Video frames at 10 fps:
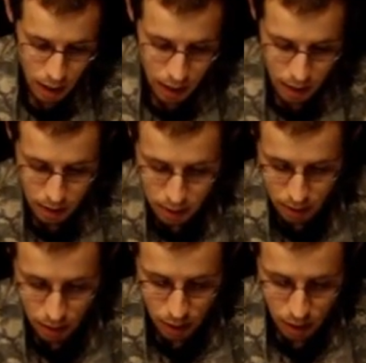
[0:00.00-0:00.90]
and
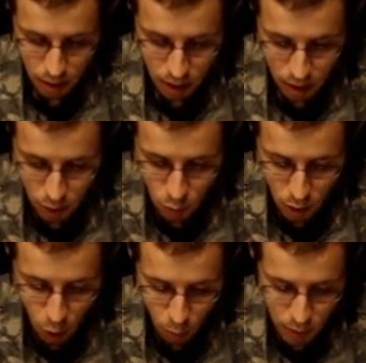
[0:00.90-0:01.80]
you
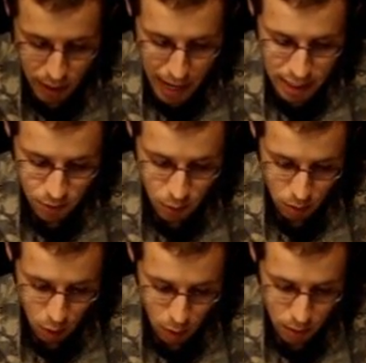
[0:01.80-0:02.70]
would open it as if you
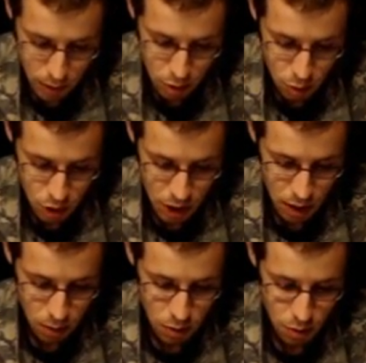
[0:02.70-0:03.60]
were loading the two
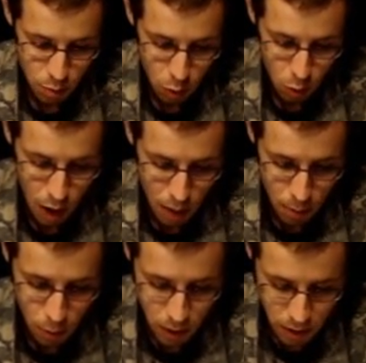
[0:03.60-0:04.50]
shells, pull
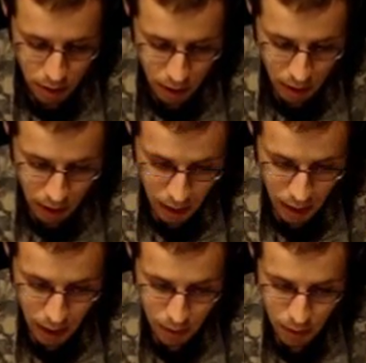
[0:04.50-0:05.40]
upward,
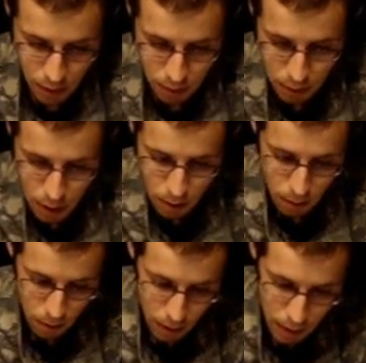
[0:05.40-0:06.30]
and there you go.
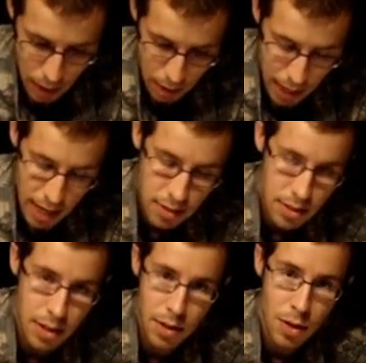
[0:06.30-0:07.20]
Now you're
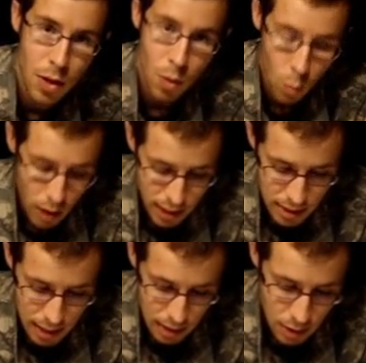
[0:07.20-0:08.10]
asking, what
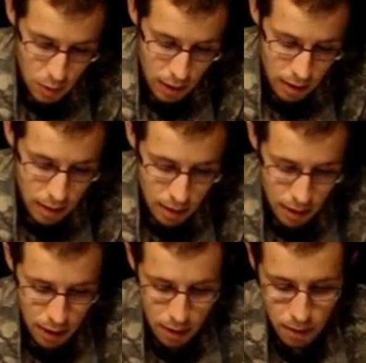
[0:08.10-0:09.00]
exactly do I clean
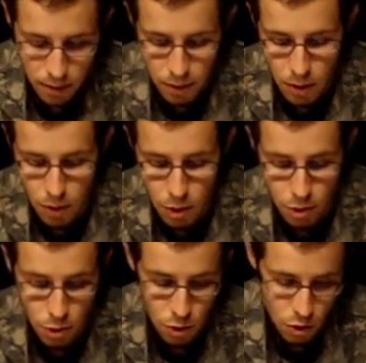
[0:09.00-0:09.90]
on here? No, your
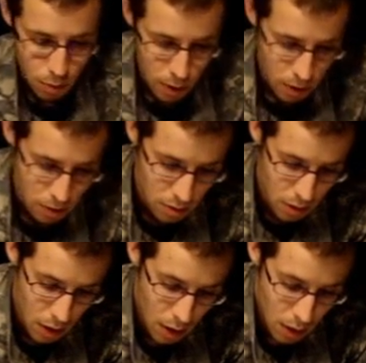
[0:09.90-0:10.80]
usual parts.
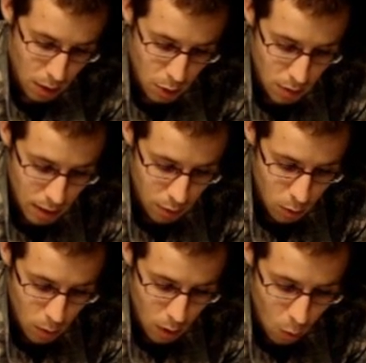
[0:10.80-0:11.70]
You
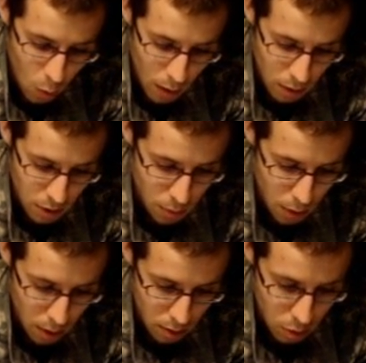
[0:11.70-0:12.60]
definitely want to oil this
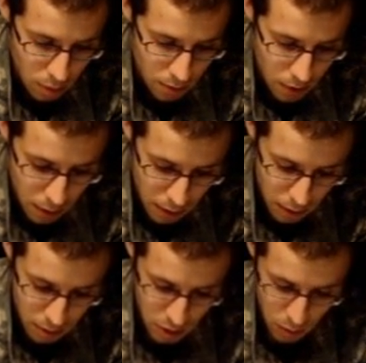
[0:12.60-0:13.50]
part, lube it very
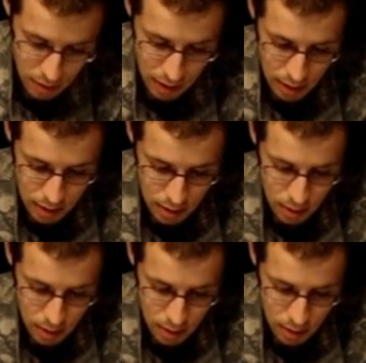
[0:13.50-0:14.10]
good so it's easy